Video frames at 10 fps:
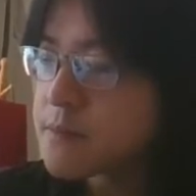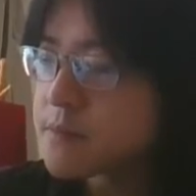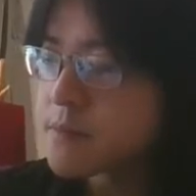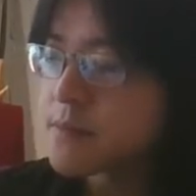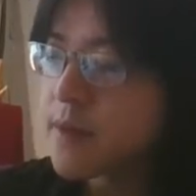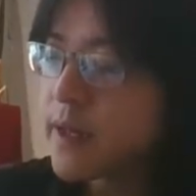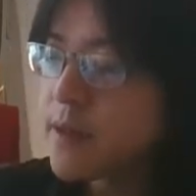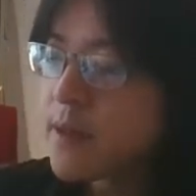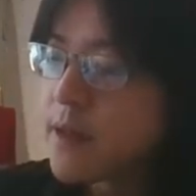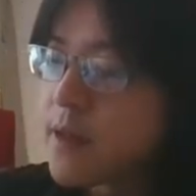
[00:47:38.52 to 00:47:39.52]
Okay,
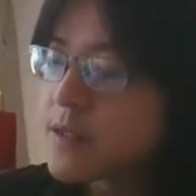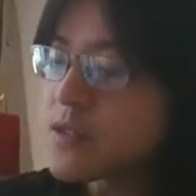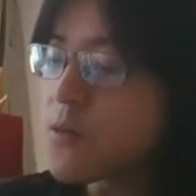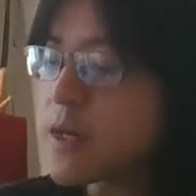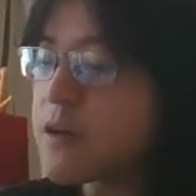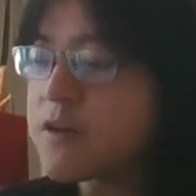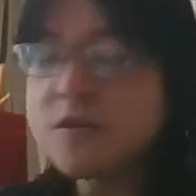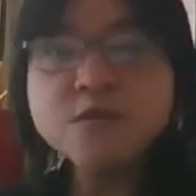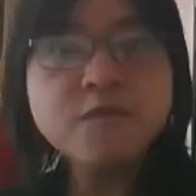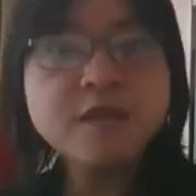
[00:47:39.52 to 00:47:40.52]
so 1 over root 2,
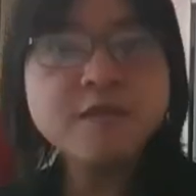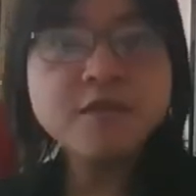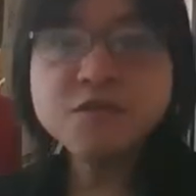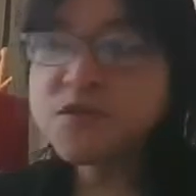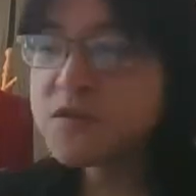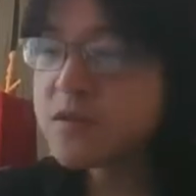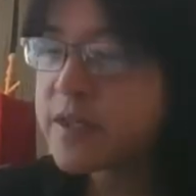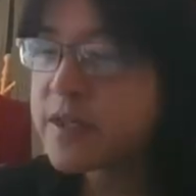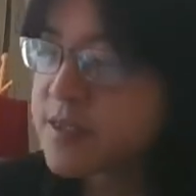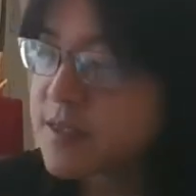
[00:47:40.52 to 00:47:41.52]
1 over root 2 is
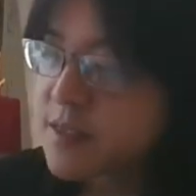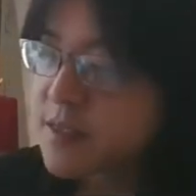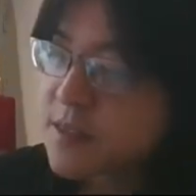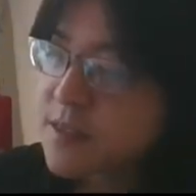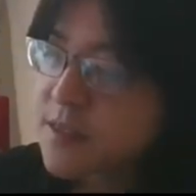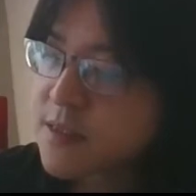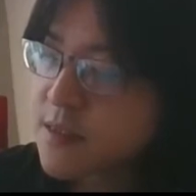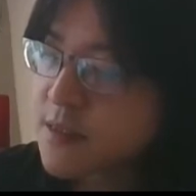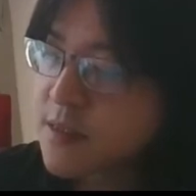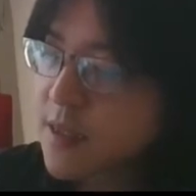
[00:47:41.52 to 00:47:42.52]

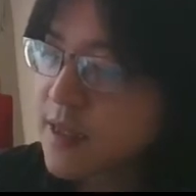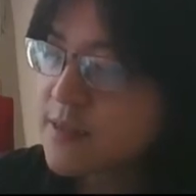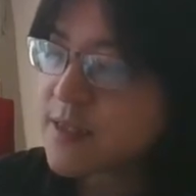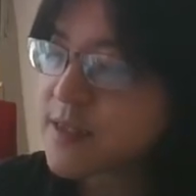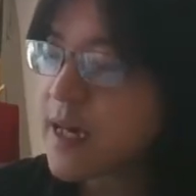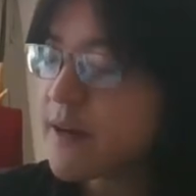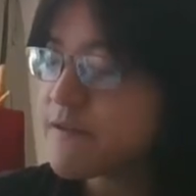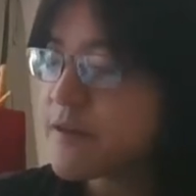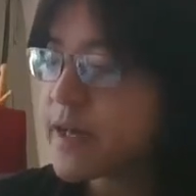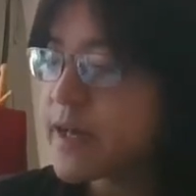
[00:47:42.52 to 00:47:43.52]
just half
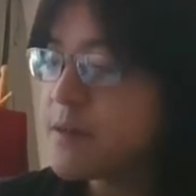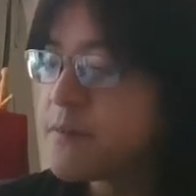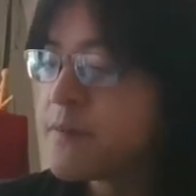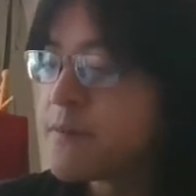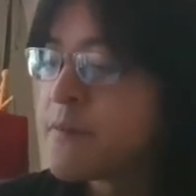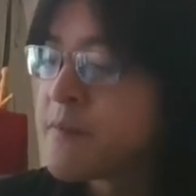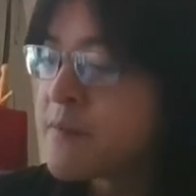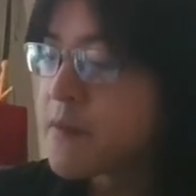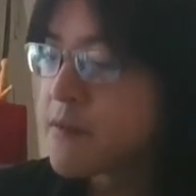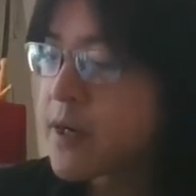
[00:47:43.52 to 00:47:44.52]
together,
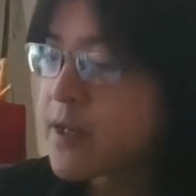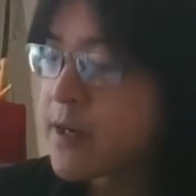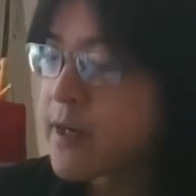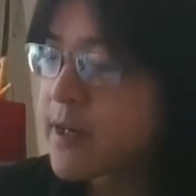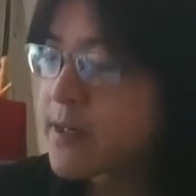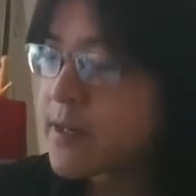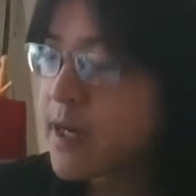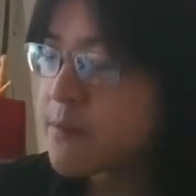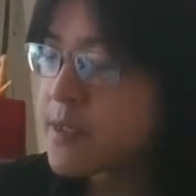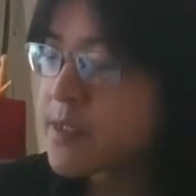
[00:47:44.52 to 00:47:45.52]
right? And then the up
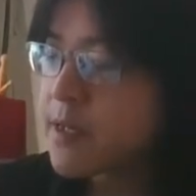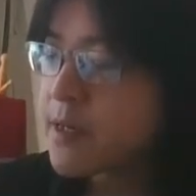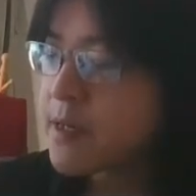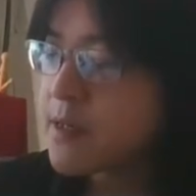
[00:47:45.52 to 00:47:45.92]
is here,